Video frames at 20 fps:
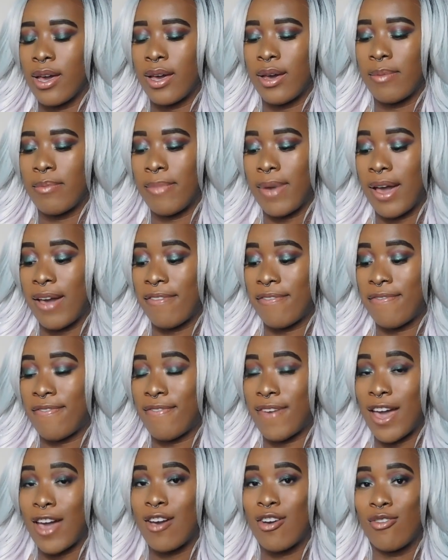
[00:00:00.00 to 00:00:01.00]

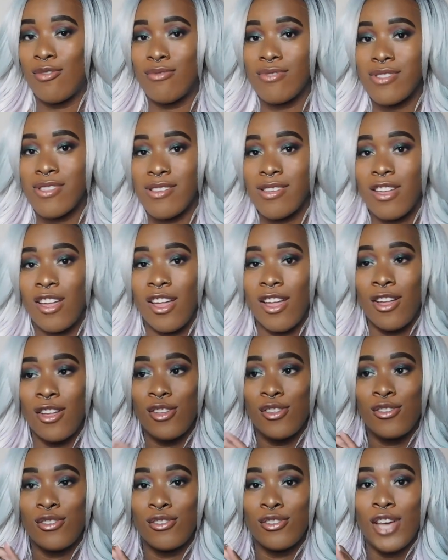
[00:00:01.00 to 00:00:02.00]
I
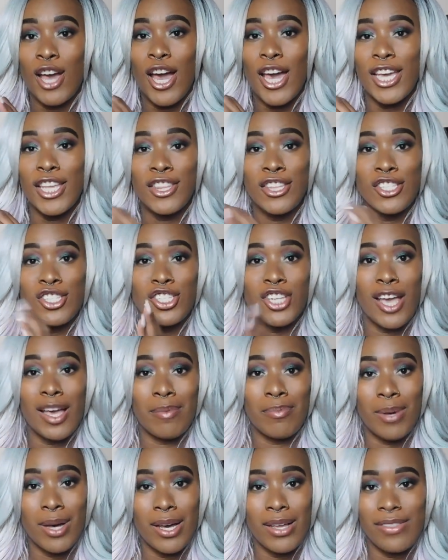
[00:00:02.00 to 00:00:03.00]
hit the
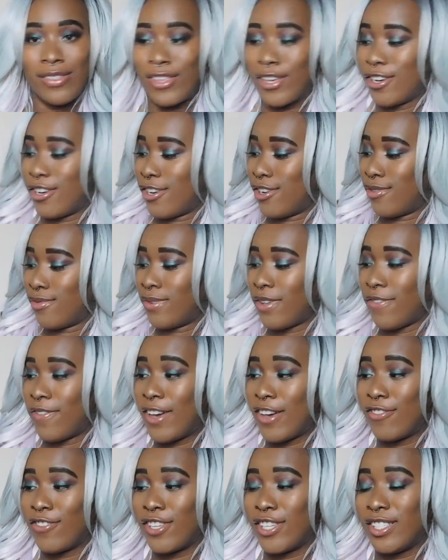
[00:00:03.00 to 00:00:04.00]
jackpot there. I
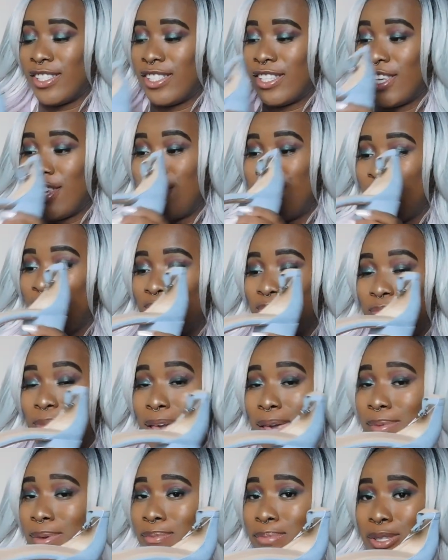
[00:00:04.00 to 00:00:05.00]
found these cute
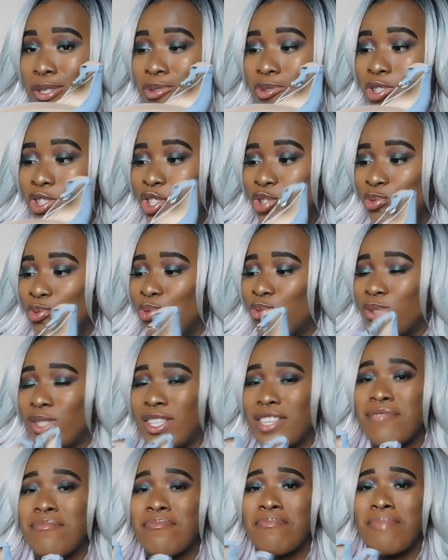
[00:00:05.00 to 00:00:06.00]
baby blue shoes
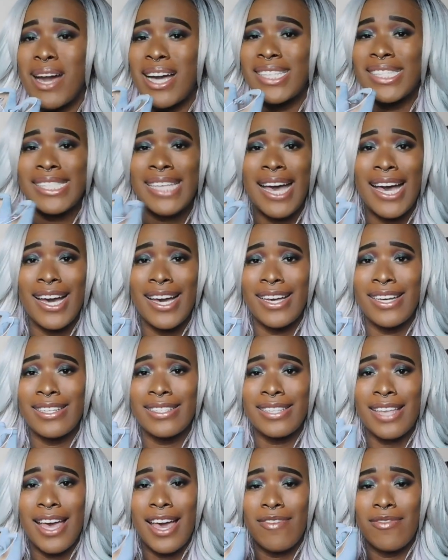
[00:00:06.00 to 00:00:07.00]
in my
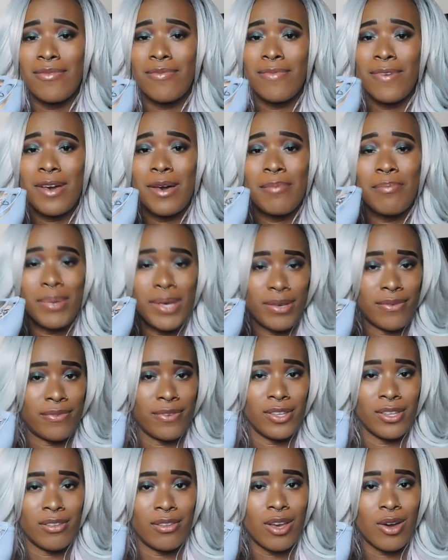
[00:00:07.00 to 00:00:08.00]
size. I have a big
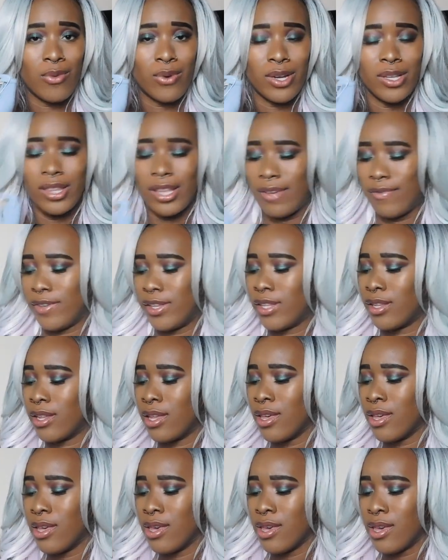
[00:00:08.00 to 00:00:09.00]
foot. I wear 11.
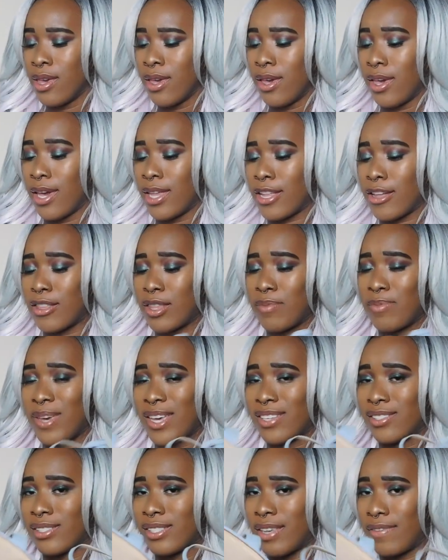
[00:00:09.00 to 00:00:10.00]
And I only
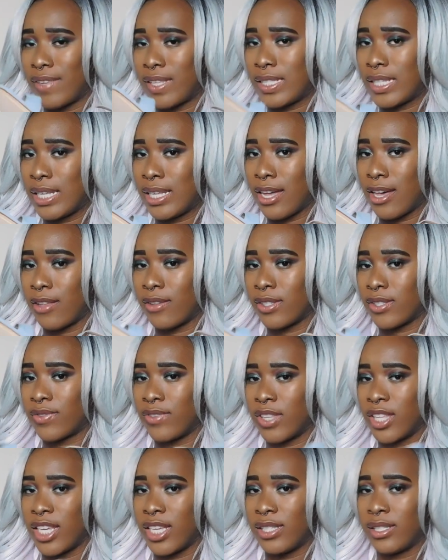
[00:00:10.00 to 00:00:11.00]
paid $17
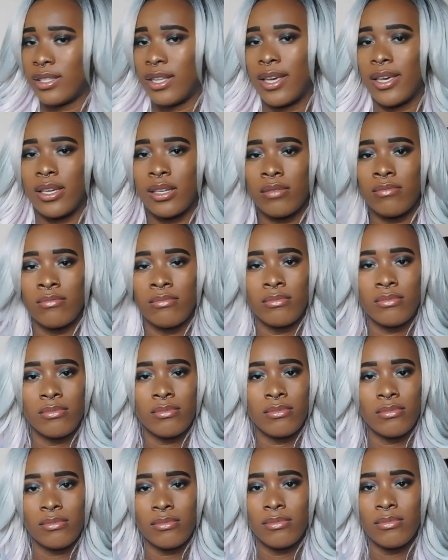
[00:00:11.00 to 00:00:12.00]
for these. Like,
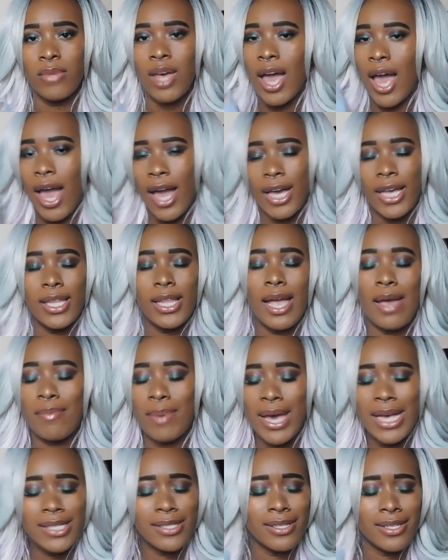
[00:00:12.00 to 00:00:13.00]
I could not
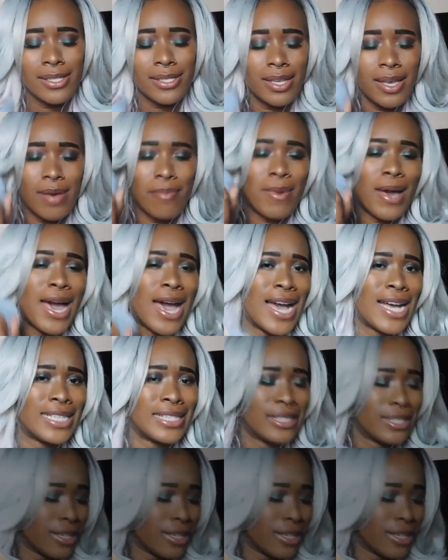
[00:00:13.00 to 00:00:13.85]
pass these up. I had